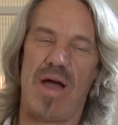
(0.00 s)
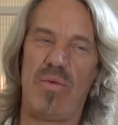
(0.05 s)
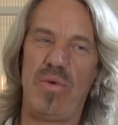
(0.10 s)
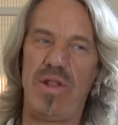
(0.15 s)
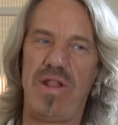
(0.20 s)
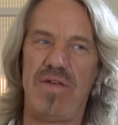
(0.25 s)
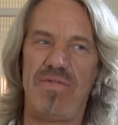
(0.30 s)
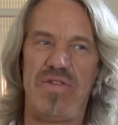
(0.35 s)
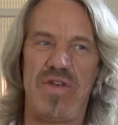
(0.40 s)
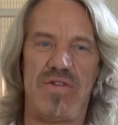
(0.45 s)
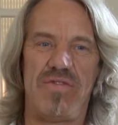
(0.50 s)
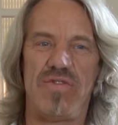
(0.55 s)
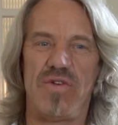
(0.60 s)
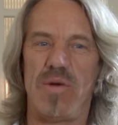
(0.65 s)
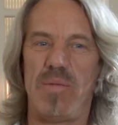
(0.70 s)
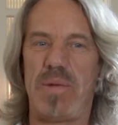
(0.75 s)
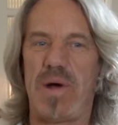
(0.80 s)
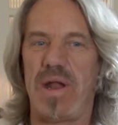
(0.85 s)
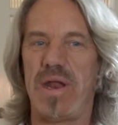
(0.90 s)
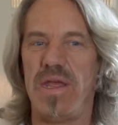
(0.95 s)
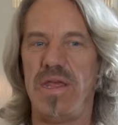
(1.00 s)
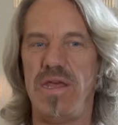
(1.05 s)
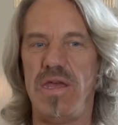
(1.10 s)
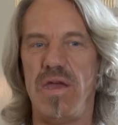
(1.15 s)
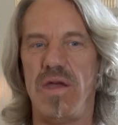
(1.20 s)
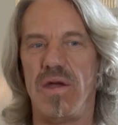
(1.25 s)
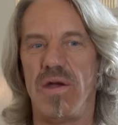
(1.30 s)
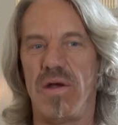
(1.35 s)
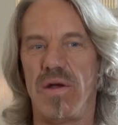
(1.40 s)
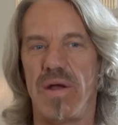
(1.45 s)
uh, we lived there for about a
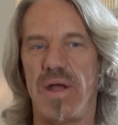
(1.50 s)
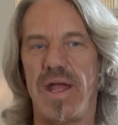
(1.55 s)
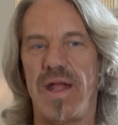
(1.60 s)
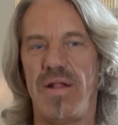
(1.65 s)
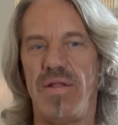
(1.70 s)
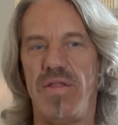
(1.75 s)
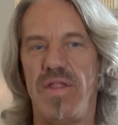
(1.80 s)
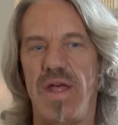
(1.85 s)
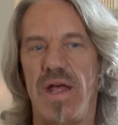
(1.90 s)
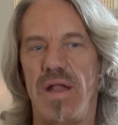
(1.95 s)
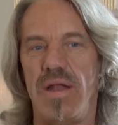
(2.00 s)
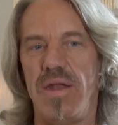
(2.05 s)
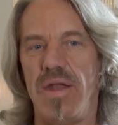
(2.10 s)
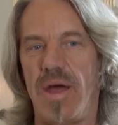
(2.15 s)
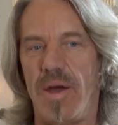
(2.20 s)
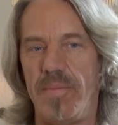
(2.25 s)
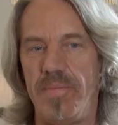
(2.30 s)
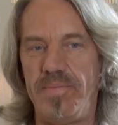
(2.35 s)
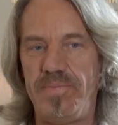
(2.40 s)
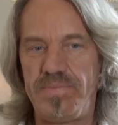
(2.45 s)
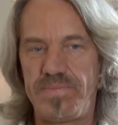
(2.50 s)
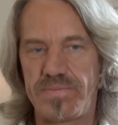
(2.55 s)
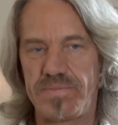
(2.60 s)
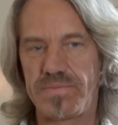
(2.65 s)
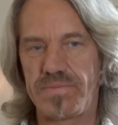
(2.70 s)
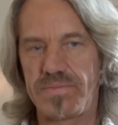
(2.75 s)
year, and then um,